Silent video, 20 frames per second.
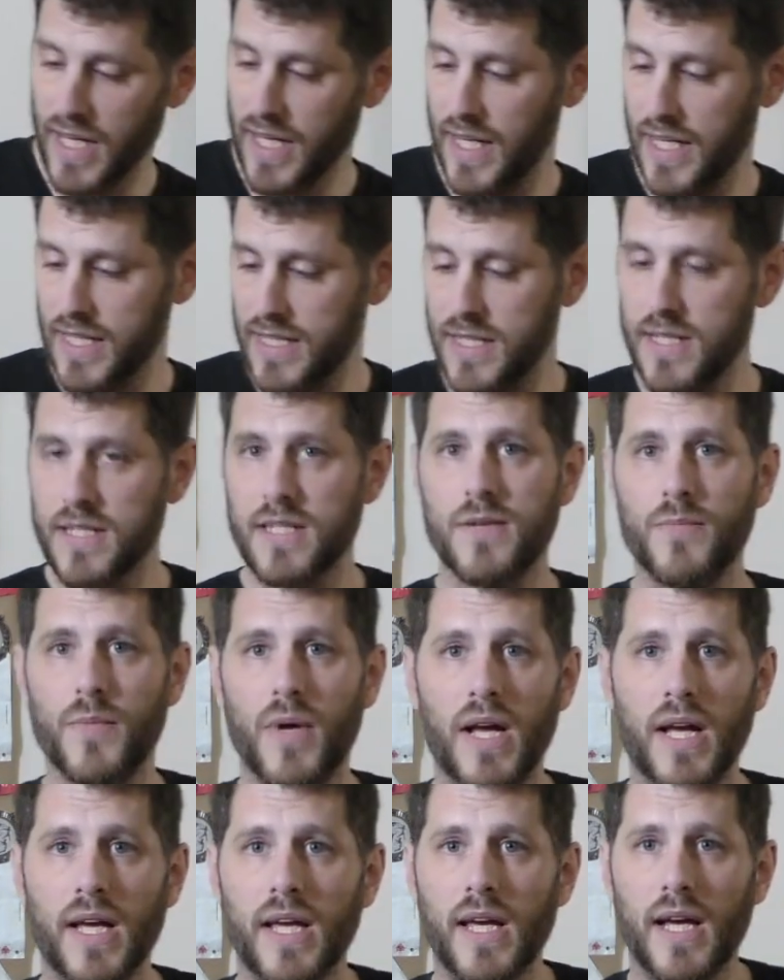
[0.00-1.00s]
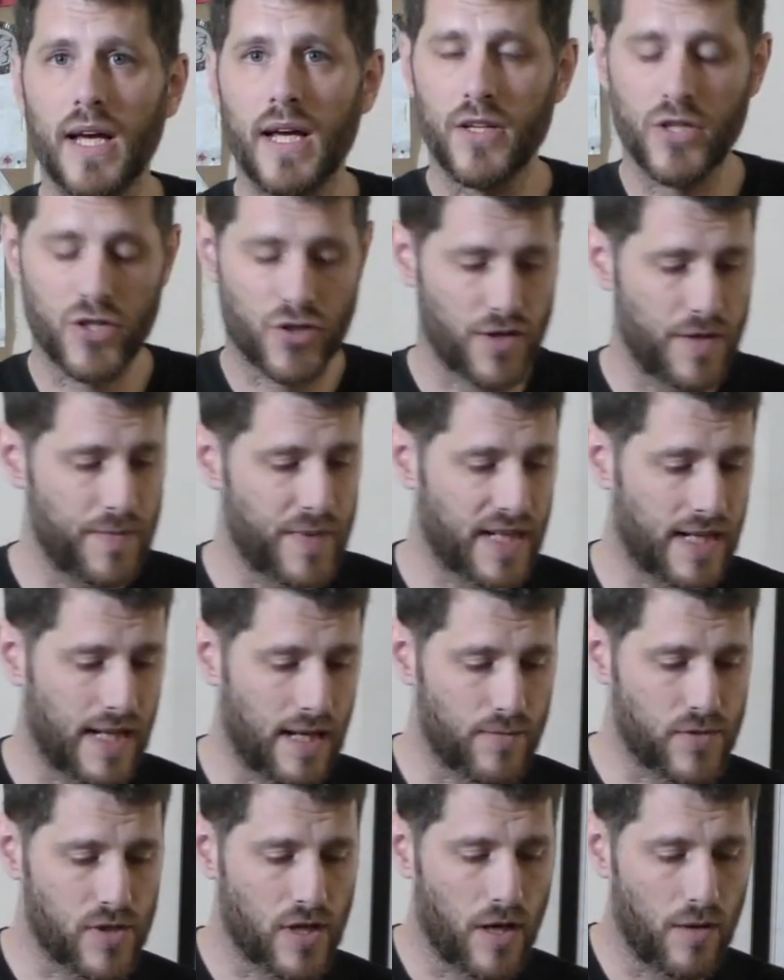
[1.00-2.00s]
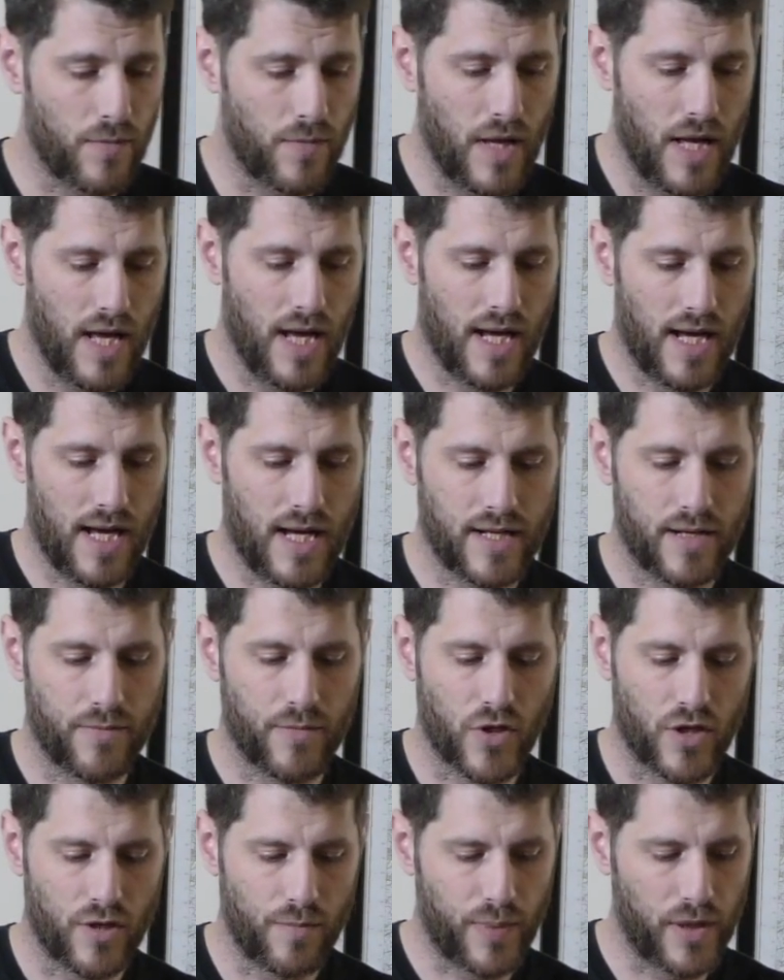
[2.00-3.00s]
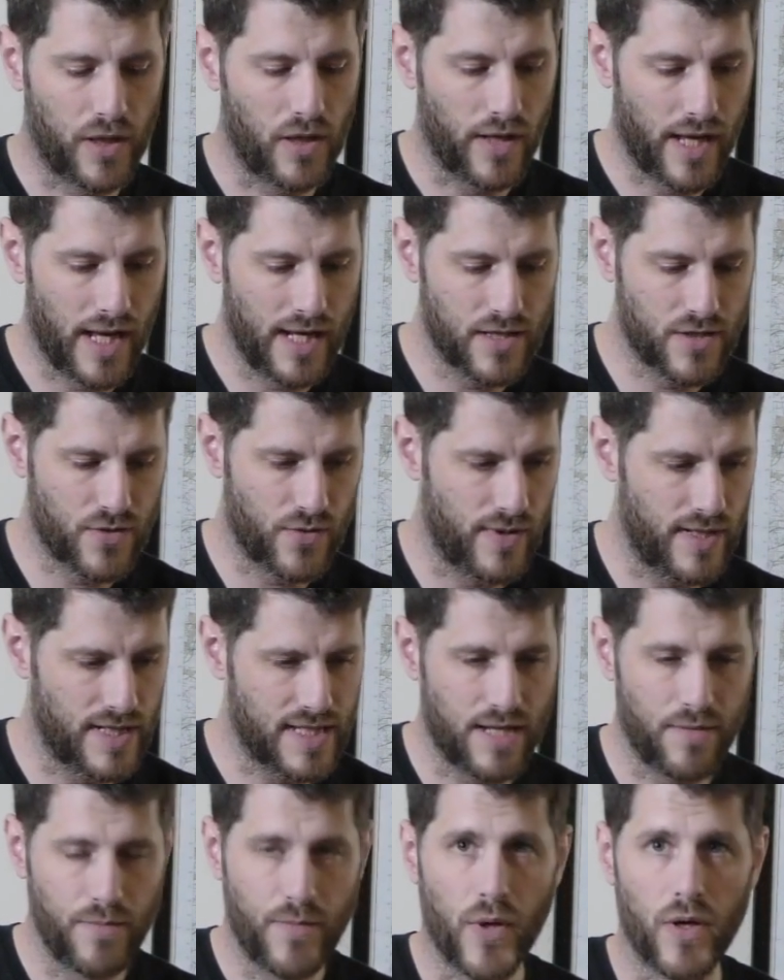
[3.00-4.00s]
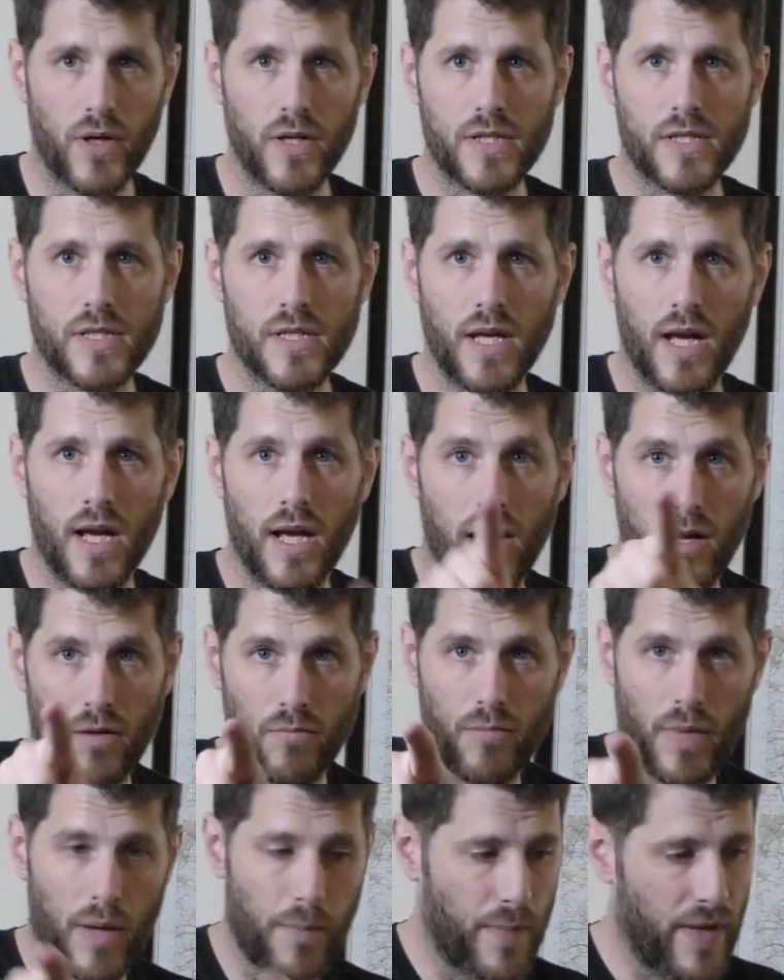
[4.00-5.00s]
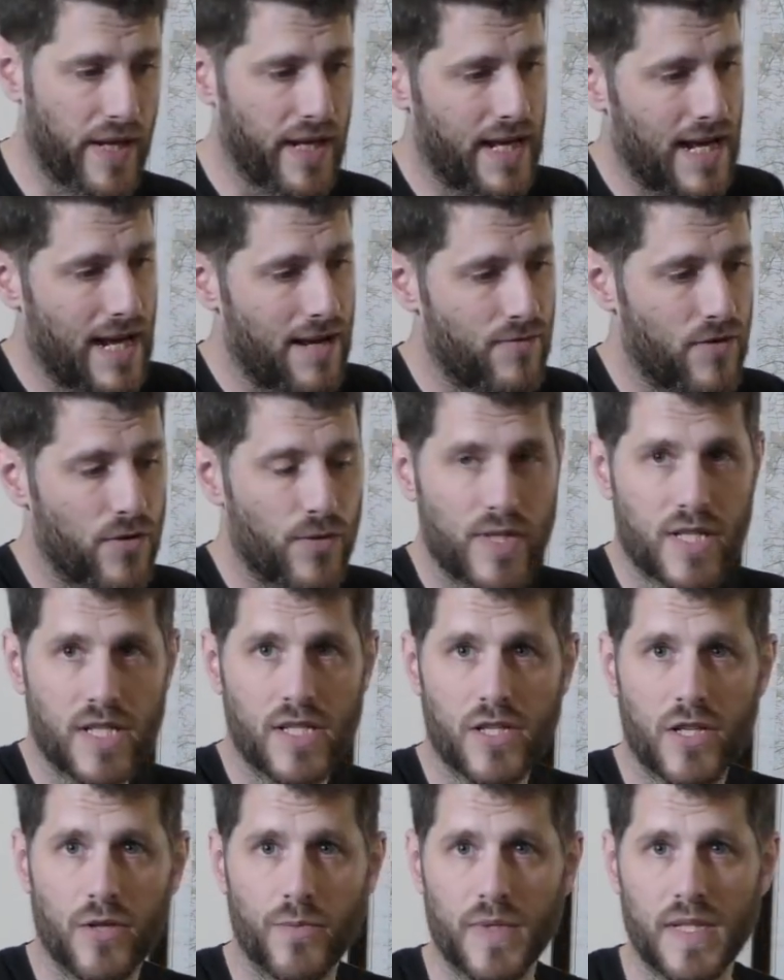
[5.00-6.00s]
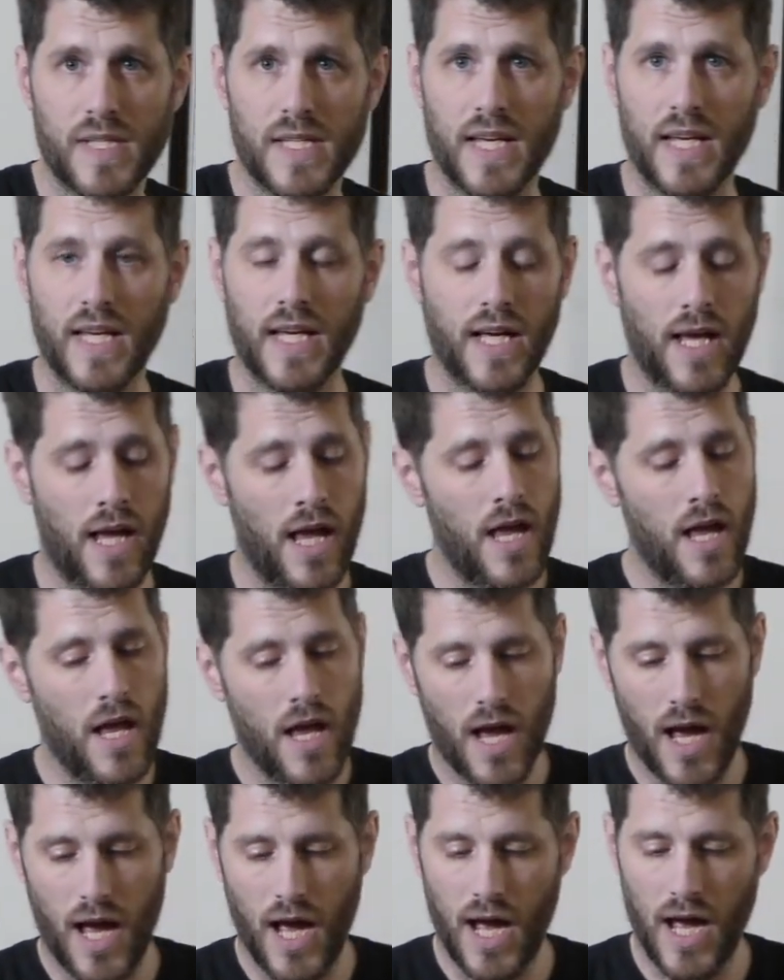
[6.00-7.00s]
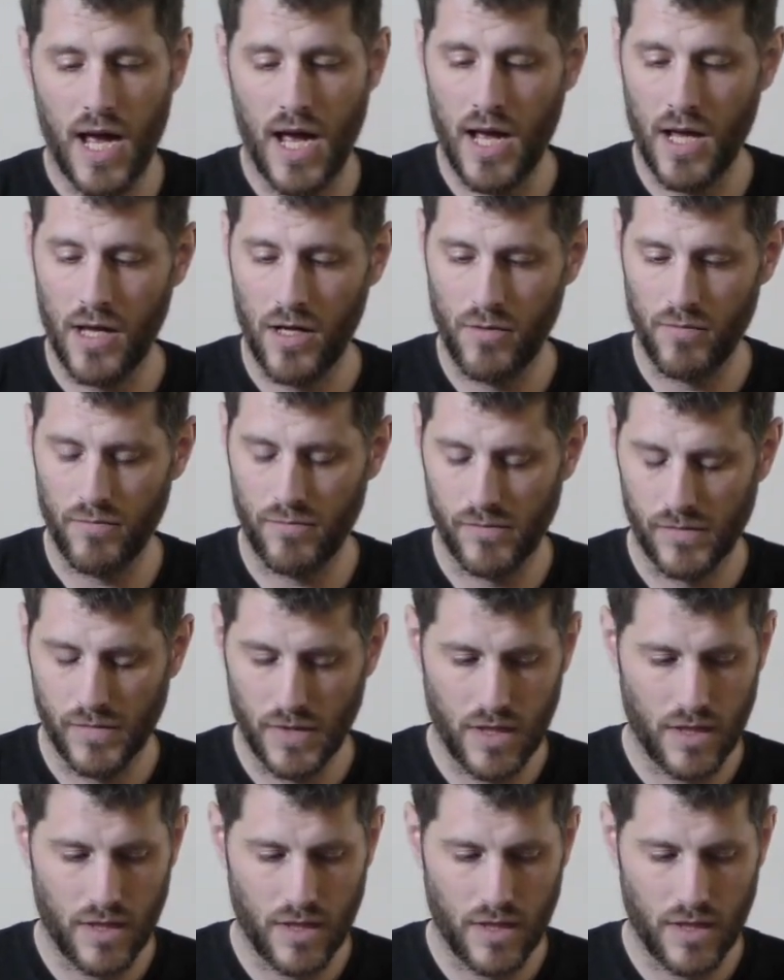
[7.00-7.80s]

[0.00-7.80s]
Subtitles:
to connect it to my streaming laptop, and I'm going to plug into it as inputs my big camera, which is coming to here, my